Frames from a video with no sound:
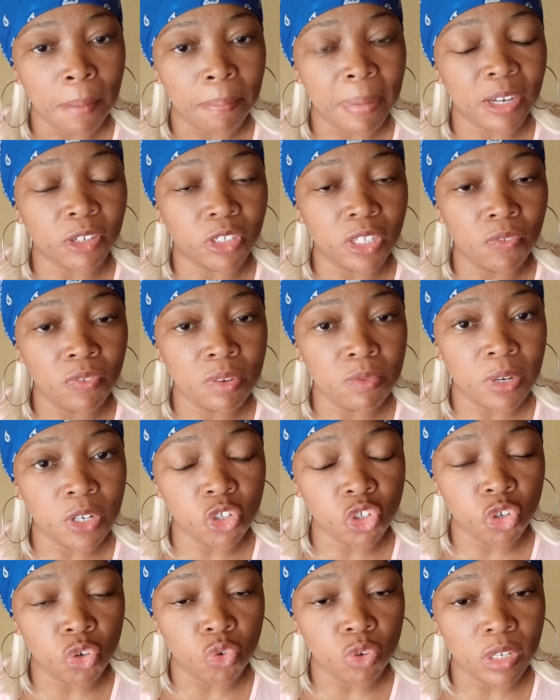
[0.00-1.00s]
But if you
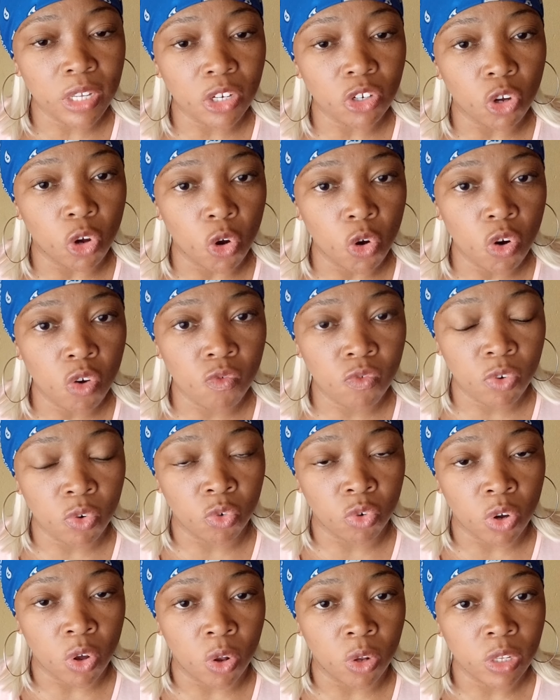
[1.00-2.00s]
want to look at
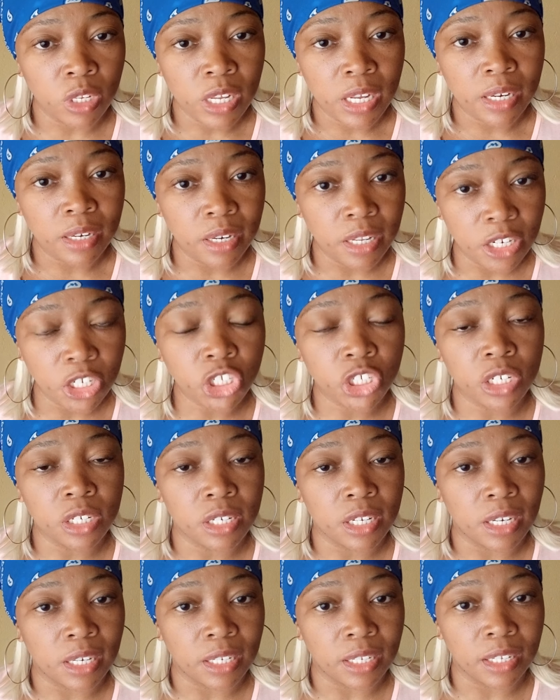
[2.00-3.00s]
overall,
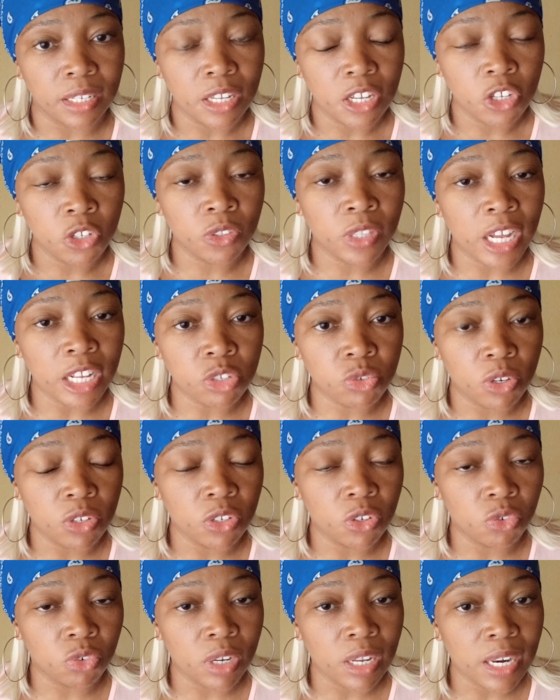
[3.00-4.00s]
nationally, that's when
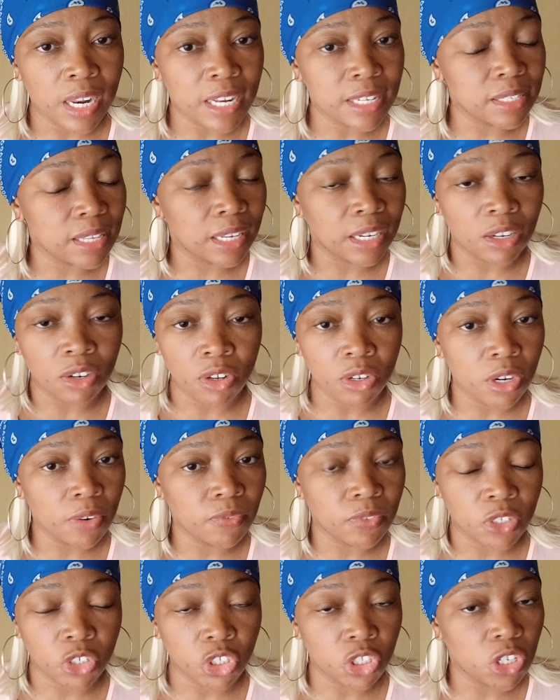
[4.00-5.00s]
you realize that a lot
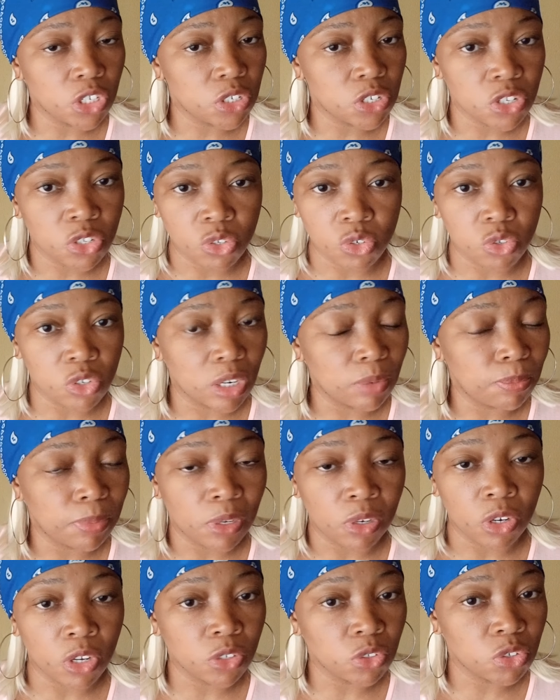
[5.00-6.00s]
of the churches do not
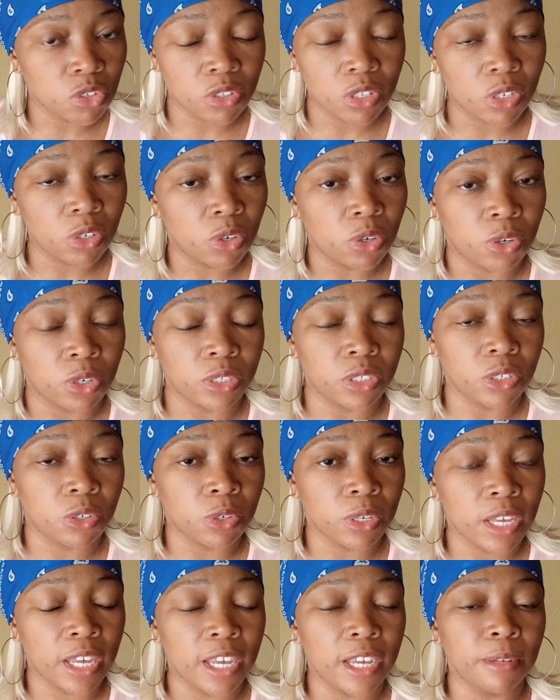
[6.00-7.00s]
belong to the Lord,
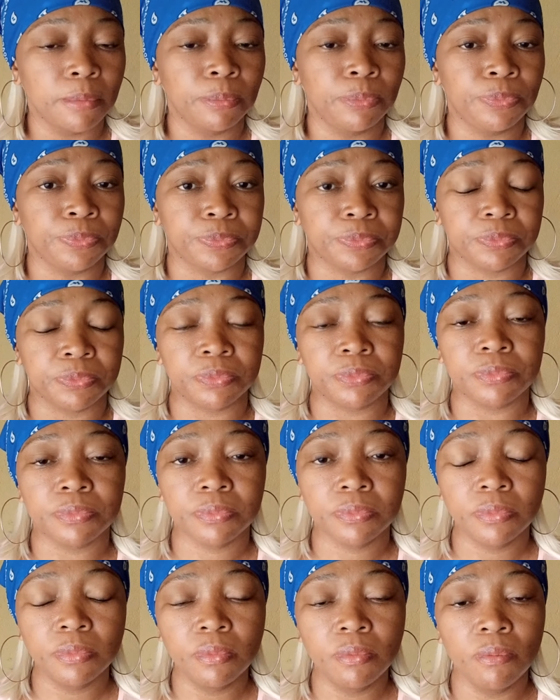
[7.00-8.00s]
okay?
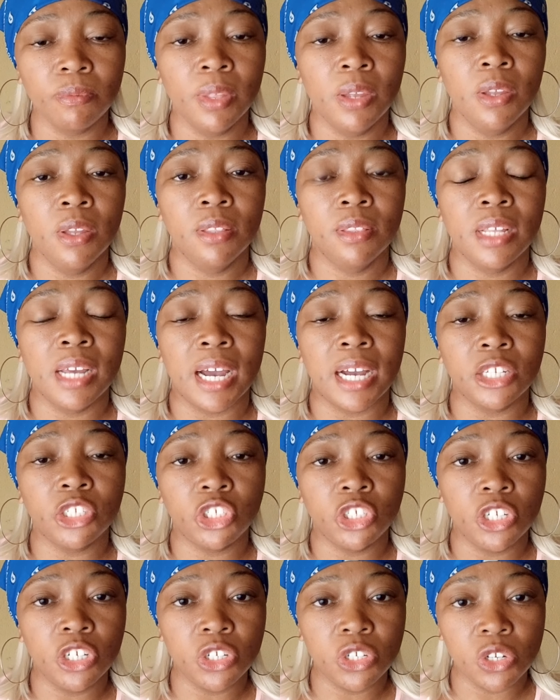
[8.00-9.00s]
There are
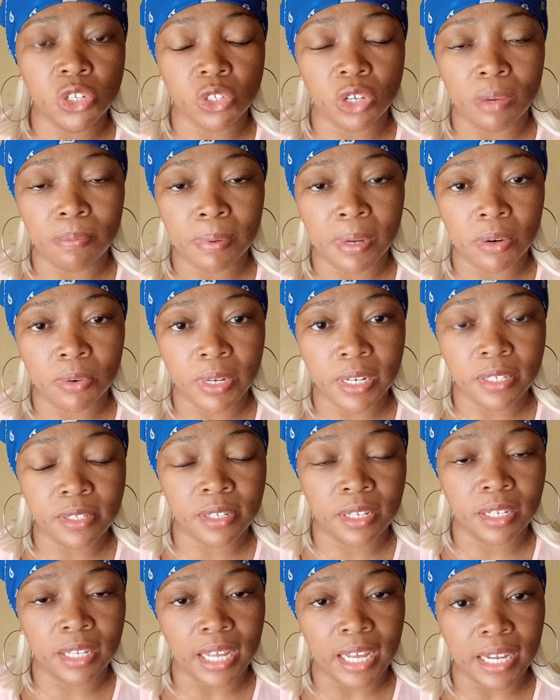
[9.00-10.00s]
churches
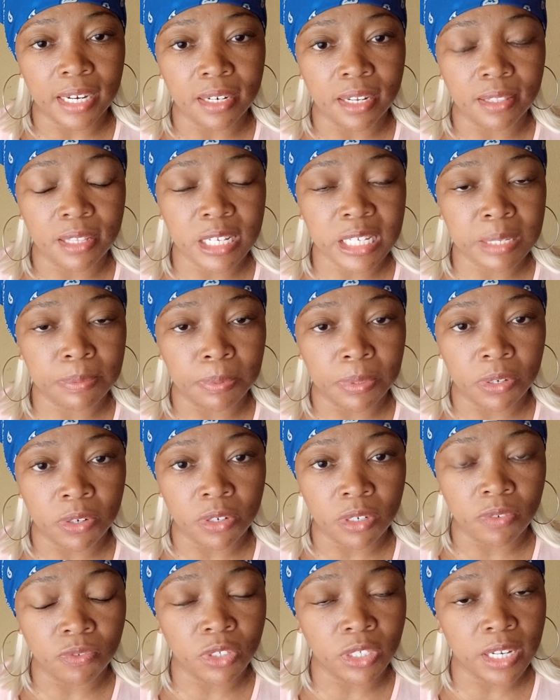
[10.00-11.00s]
operating under the
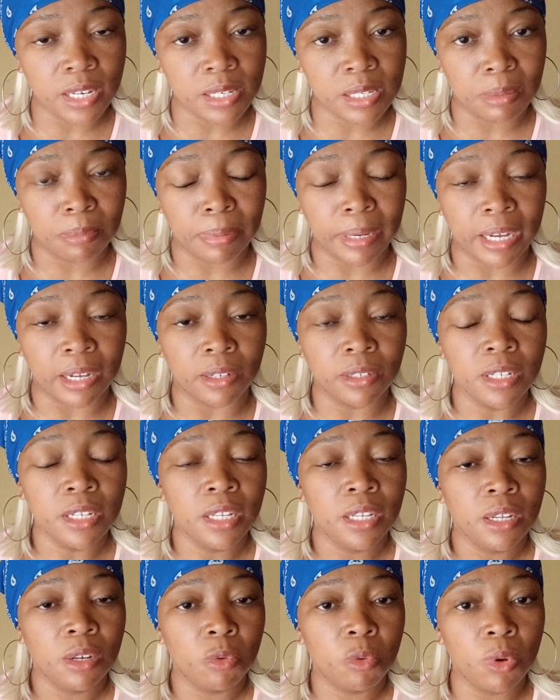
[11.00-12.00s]
spirit of Jezebel,
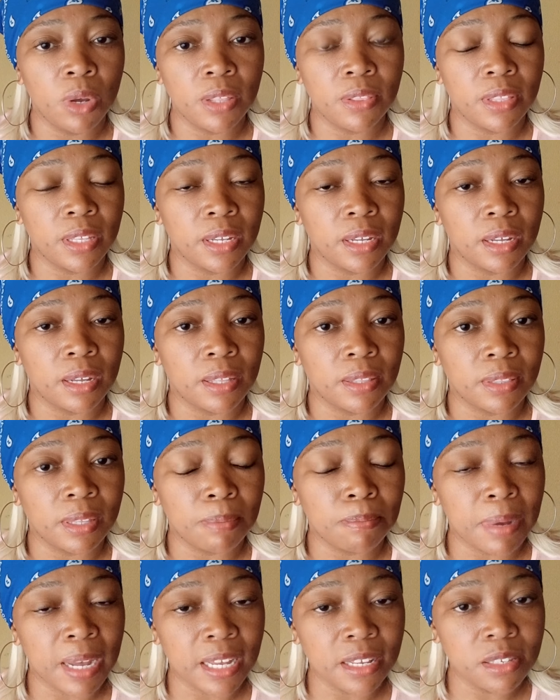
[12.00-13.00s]
where the
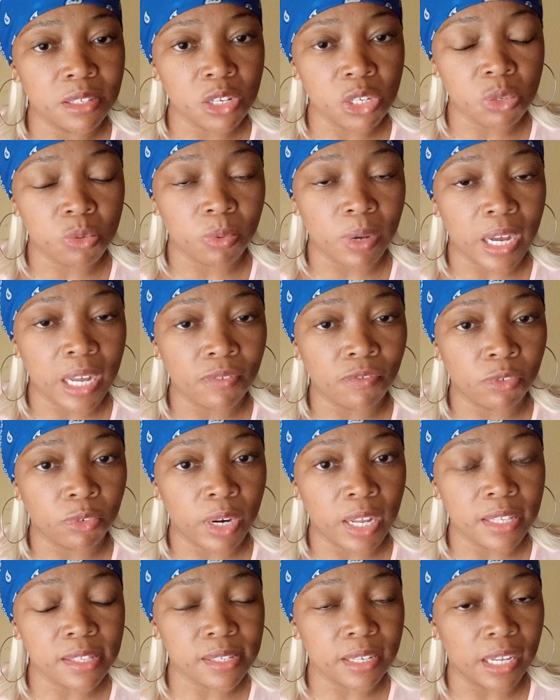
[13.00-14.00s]
pastor's wife
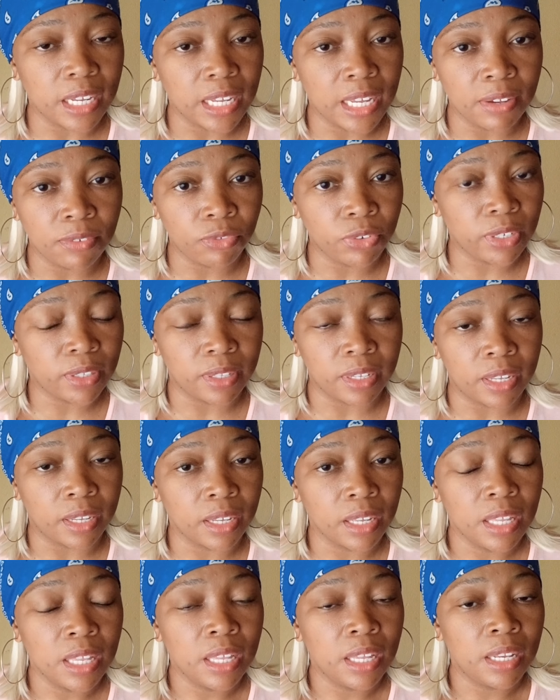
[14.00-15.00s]
runs
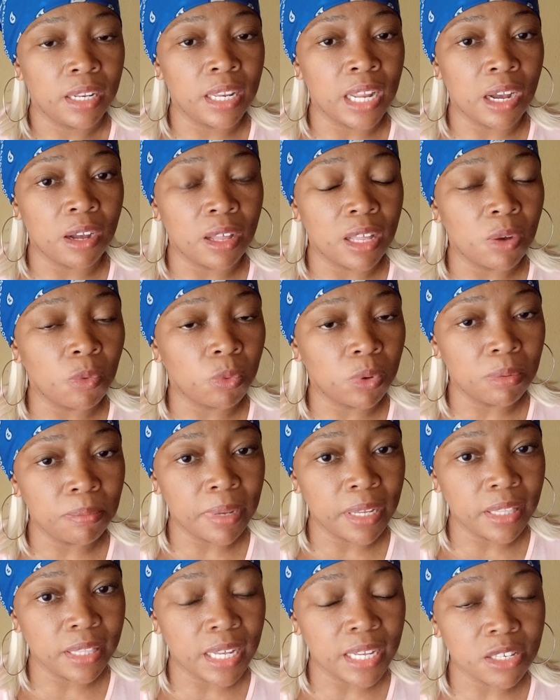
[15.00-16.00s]
everything. Now, a
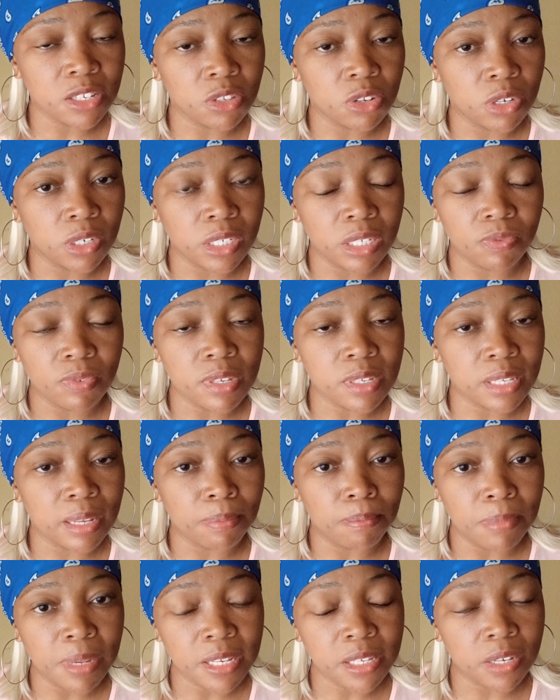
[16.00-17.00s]
woman that's not even
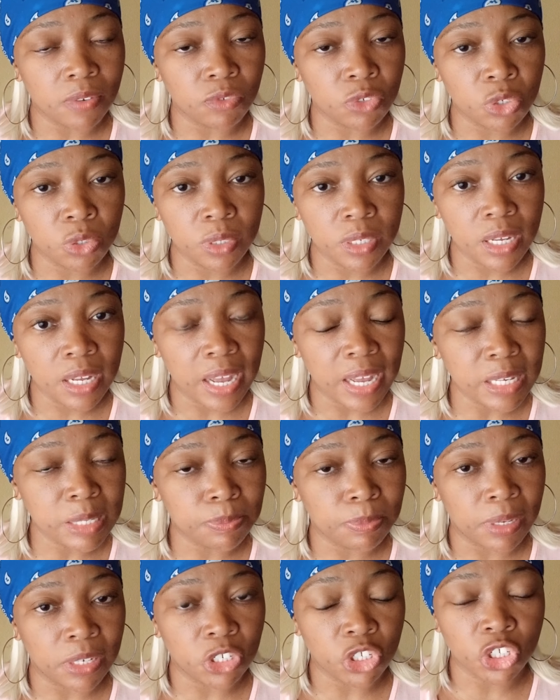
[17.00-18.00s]
submissive to her
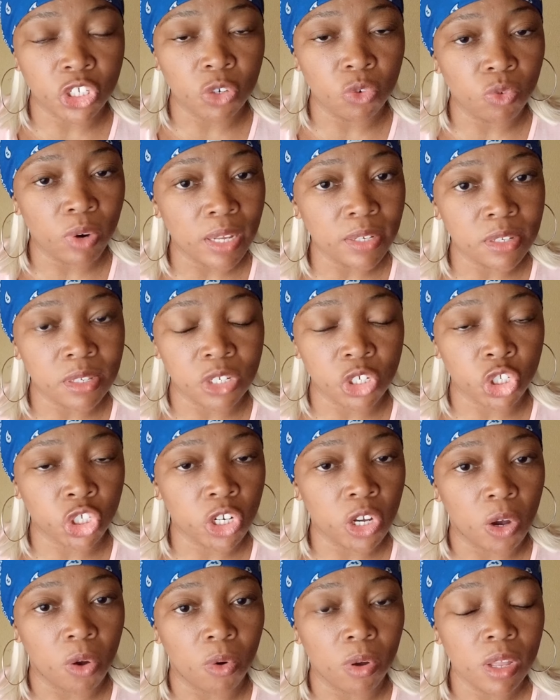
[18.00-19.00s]
husband, she runs the
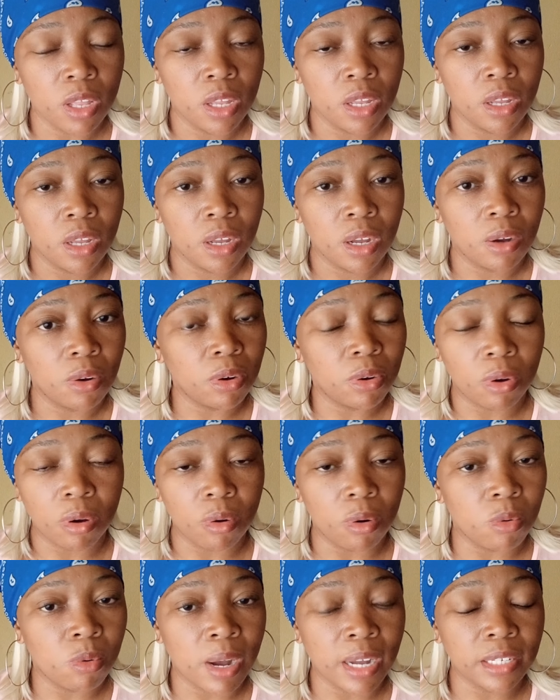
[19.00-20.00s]
show.
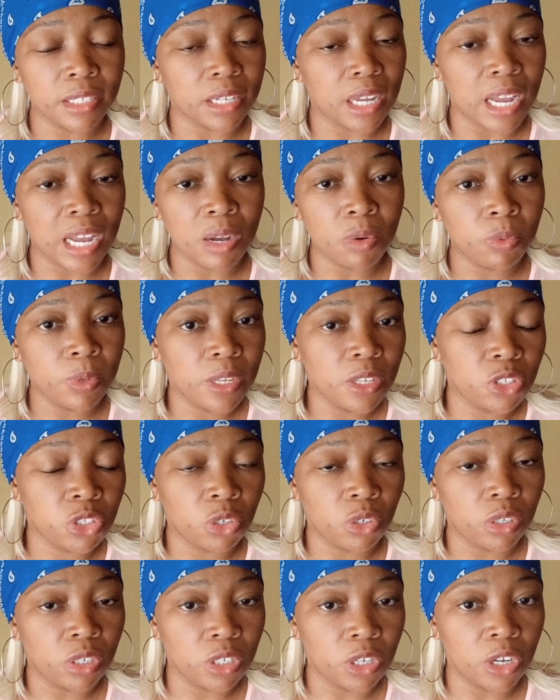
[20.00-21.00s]
What are we
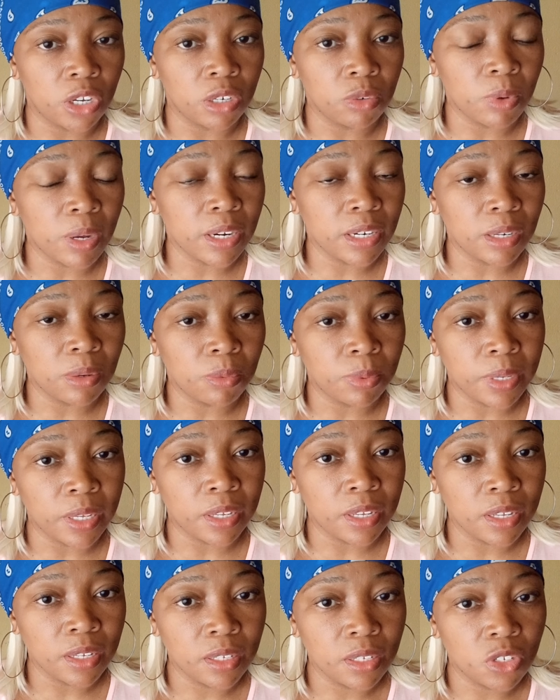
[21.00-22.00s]
to learn? What are
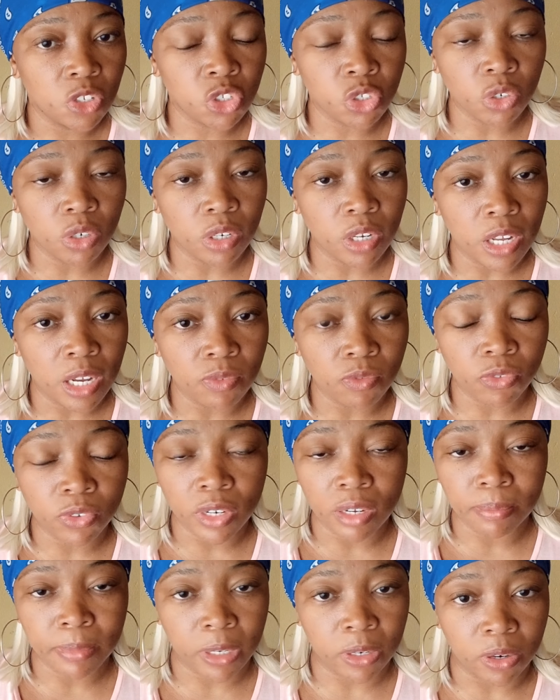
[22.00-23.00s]
we to learn
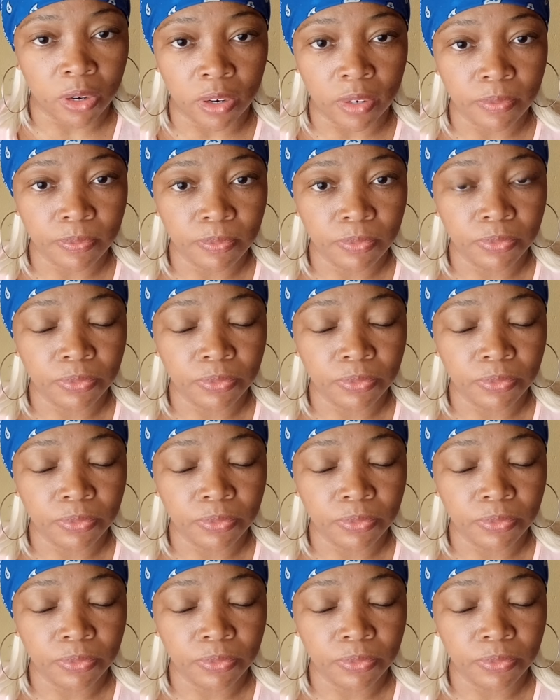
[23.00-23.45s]
from her?